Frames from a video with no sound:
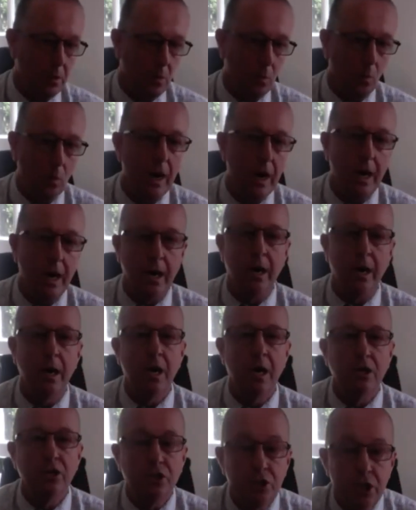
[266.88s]
where
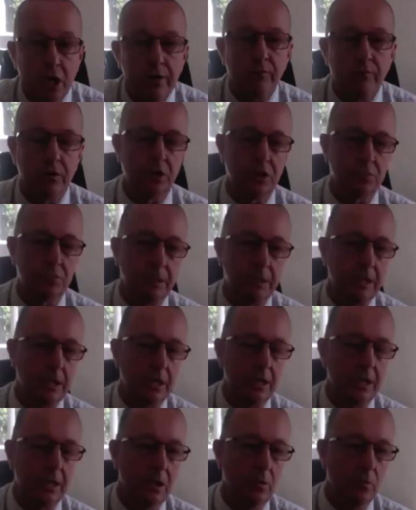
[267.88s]
generally
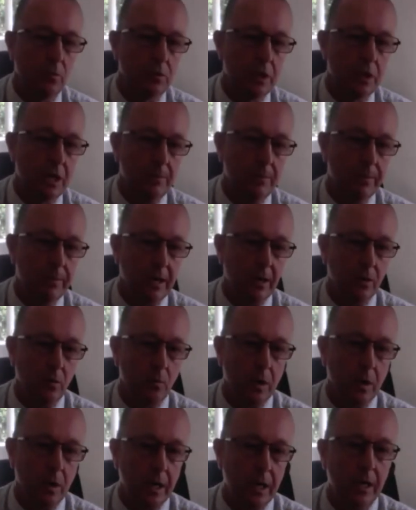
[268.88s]
speaking, he will keep out
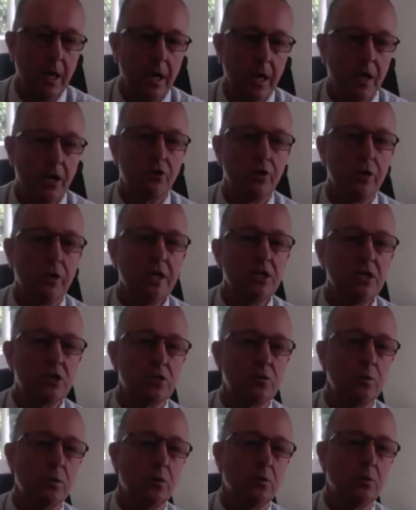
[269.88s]
the way. Grey
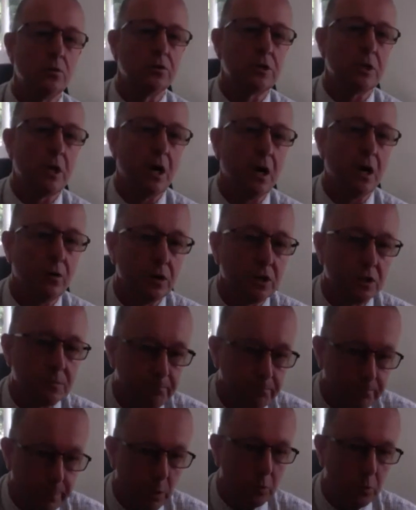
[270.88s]
squirrels are
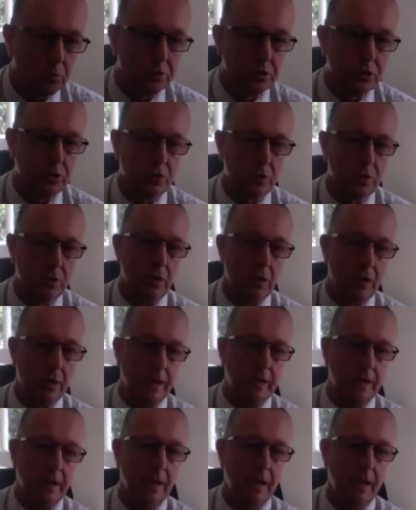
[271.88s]
as bold as you
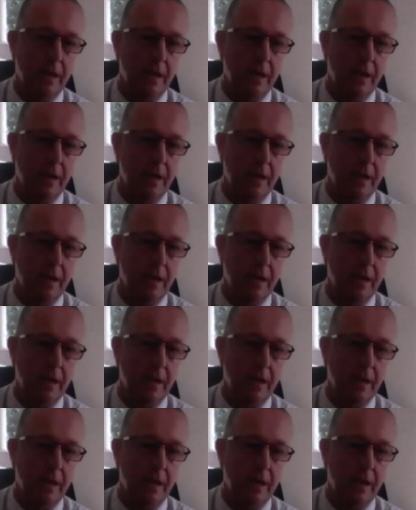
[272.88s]
like.